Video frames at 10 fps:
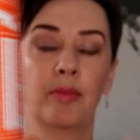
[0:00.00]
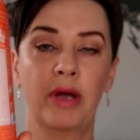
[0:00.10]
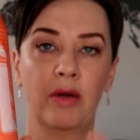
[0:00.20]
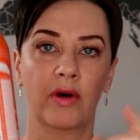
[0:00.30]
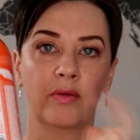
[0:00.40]

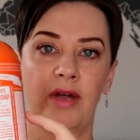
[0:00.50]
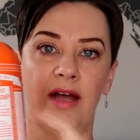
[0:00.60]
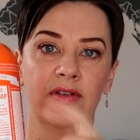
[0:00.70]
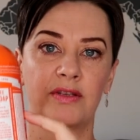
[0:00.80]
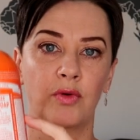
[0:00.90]
big one. We
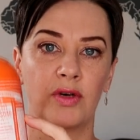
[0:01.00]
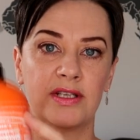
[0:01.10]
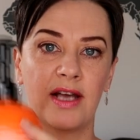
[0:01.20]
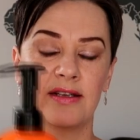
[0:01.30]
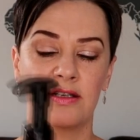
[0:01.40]
have a smaller
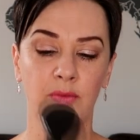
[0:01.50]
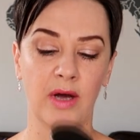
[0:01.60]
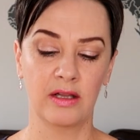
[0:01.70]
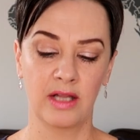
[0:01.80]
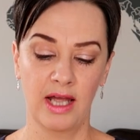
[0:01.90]
size as
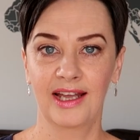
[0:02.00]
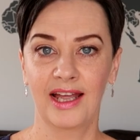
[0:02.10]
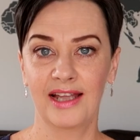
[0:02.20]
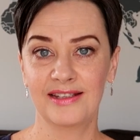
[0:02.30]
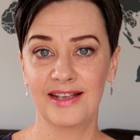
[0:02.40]
well.
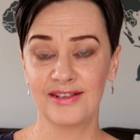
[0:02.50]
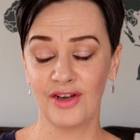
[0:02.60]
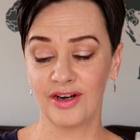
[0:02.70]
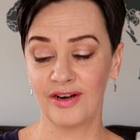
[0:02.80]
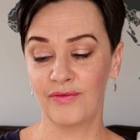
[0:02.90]
It says
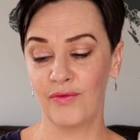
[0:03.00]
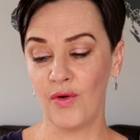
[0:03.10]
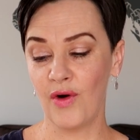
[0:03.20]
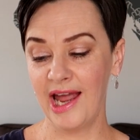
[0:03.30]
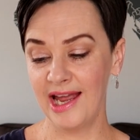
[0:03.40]
on it
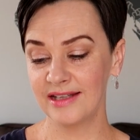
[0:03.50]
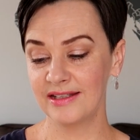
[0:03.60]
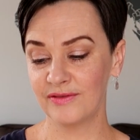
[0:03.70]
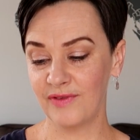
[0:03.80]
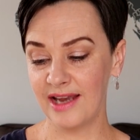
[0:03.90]
for
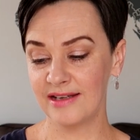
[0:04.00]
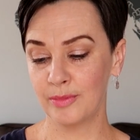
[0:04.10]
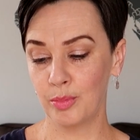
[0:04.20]
hands, face,